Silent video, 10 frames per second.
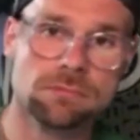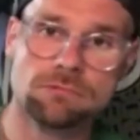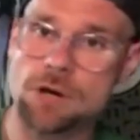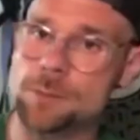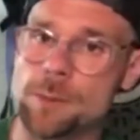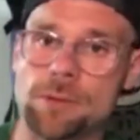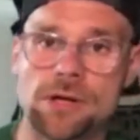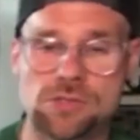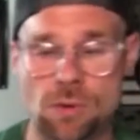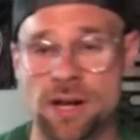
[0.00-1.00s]
rugby
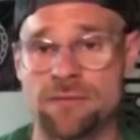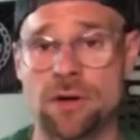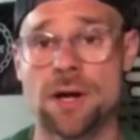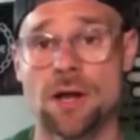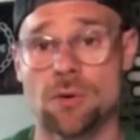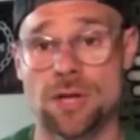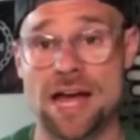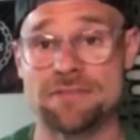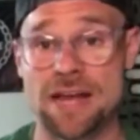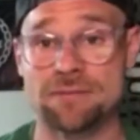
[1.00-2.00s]
players, whatever, where you
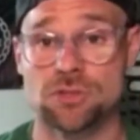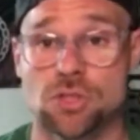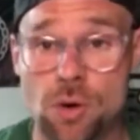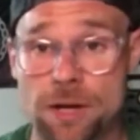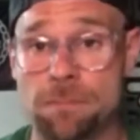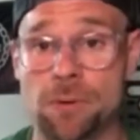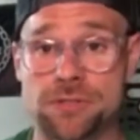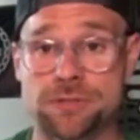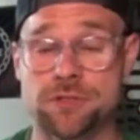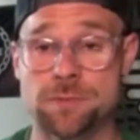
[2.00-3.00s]
have to have those quick
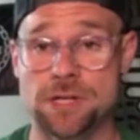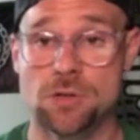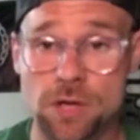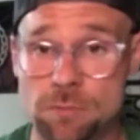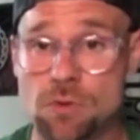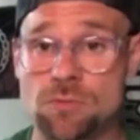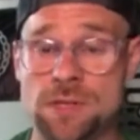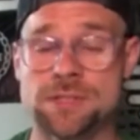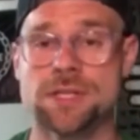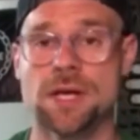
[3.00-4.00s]
bursts of speed, quick
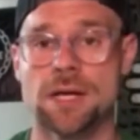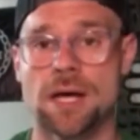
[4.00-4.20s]
movements,